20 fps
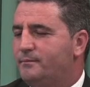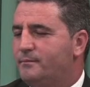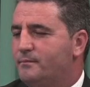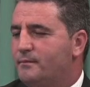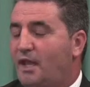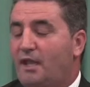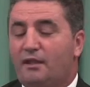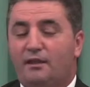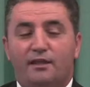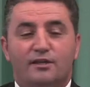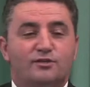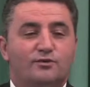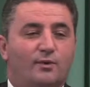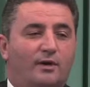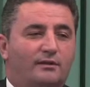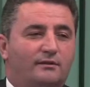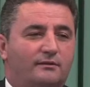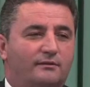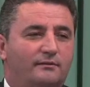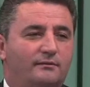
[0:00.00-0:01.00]
And guess
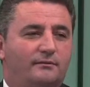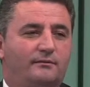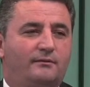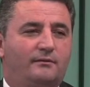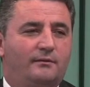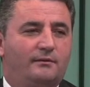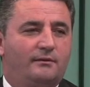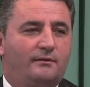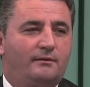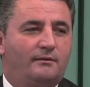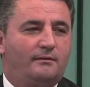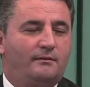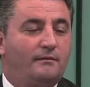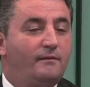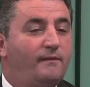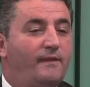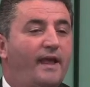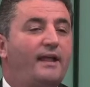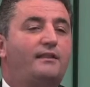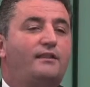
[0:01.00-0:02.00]
what?
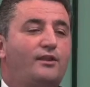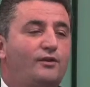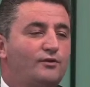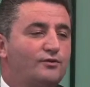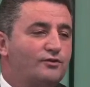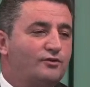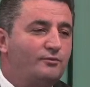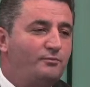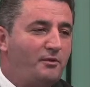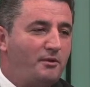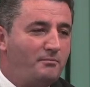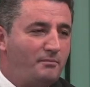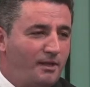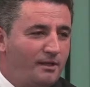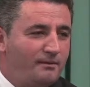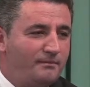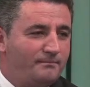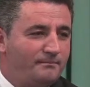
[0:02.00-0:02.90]
That used to be me.